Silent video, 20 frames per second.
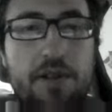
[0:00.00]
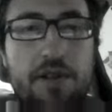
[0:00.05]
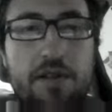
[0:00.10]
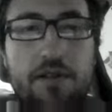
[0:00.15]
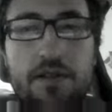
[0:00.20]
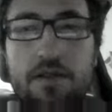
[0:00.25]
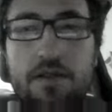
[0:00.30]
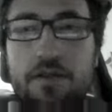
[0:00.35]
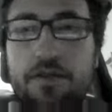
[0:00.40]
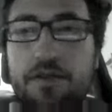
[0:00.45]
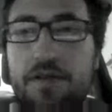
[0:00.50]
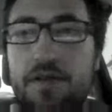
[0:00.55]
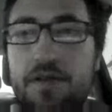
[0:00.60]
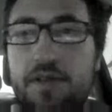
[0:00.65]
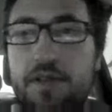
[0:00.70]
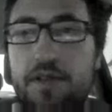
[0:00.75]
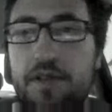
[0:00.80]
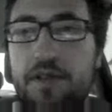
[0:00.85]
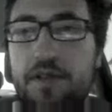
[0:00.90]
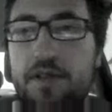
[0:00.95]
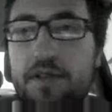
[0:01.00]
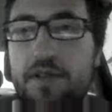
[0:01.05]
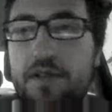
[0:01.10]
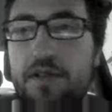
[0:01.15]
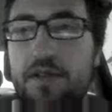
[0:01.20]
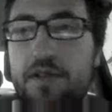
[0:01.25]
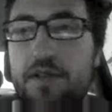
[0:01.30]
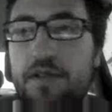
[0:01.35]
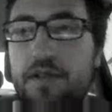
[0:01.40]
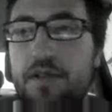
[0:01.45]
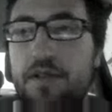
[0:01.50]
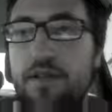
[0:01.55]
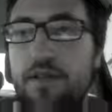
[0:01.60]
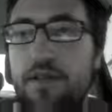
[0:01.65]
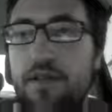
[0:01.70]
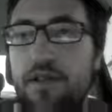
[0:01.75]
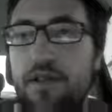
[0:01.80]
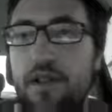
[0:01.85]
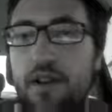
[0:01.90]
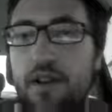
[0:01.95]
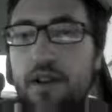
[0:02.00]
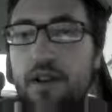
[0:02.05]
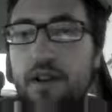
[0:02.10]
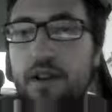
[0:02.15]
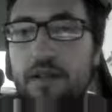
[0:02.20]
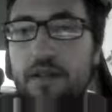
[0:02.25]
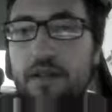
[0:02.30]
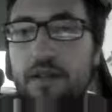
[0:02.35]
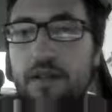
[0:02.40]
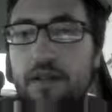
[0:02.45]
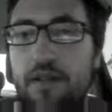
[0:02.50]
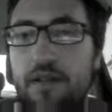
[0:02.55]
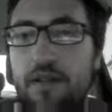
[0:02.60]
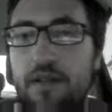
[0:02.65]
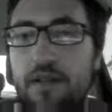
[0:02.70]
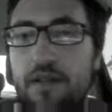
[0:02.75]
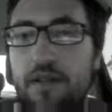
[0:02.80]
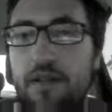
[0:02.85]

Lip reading: close the live stream, I guess.